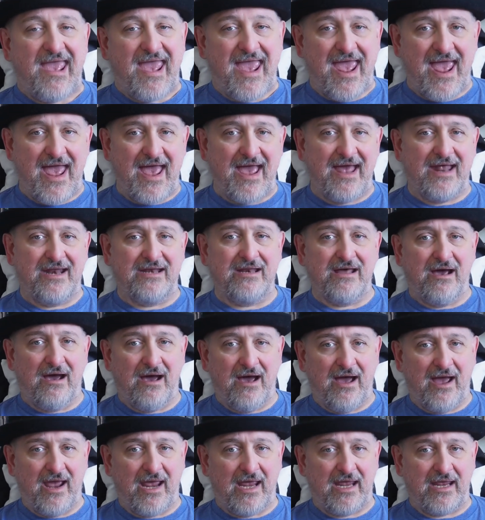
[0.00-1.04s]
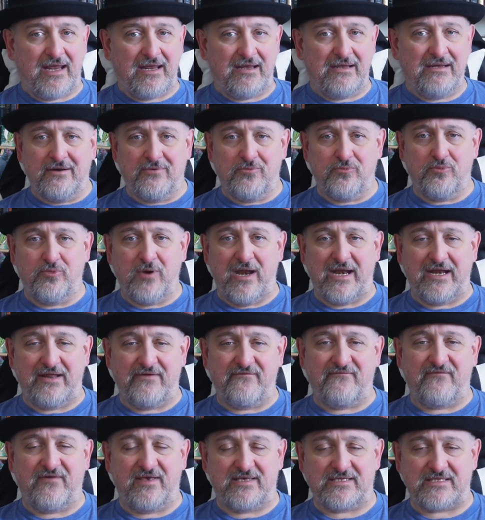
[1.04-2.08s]
had I read
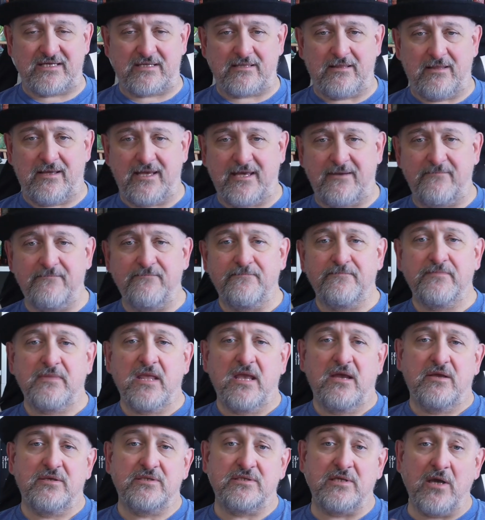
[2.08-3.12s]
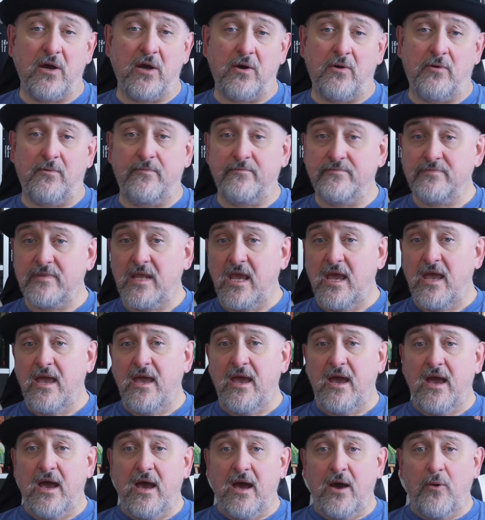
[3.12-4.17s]
it physically. So,
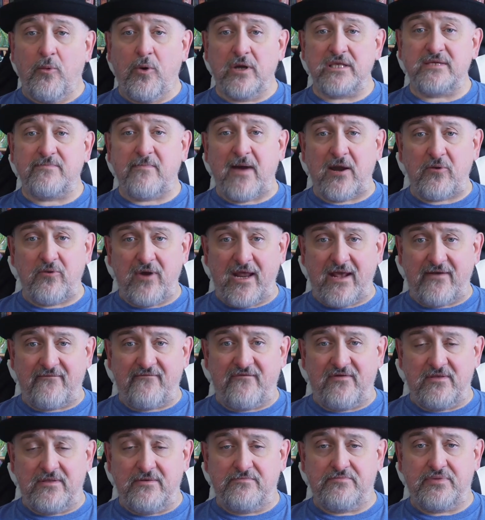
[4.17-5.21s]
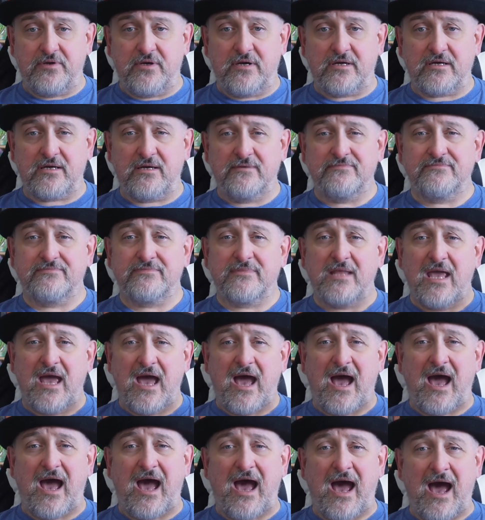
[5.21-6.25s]
what's my rank for the book?
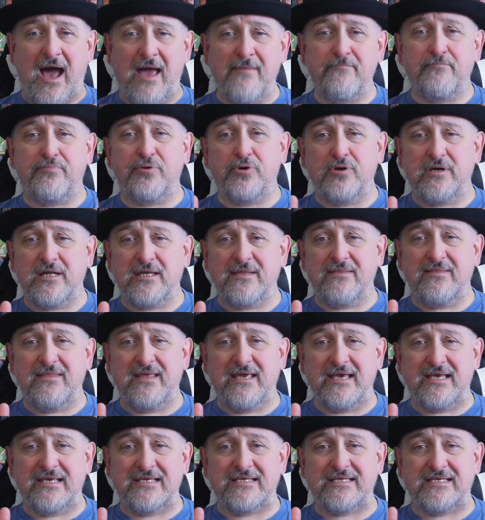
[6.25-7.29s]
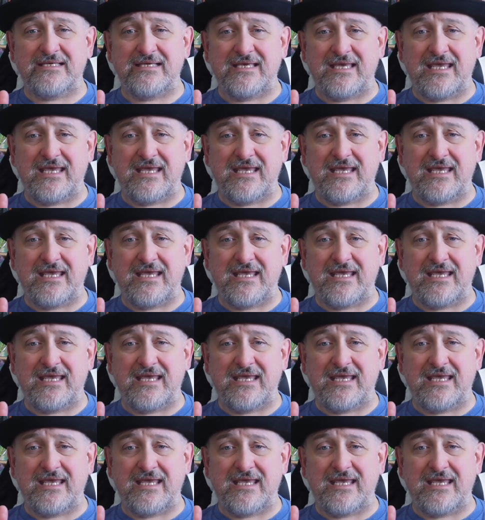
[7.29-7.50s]
I'm putting this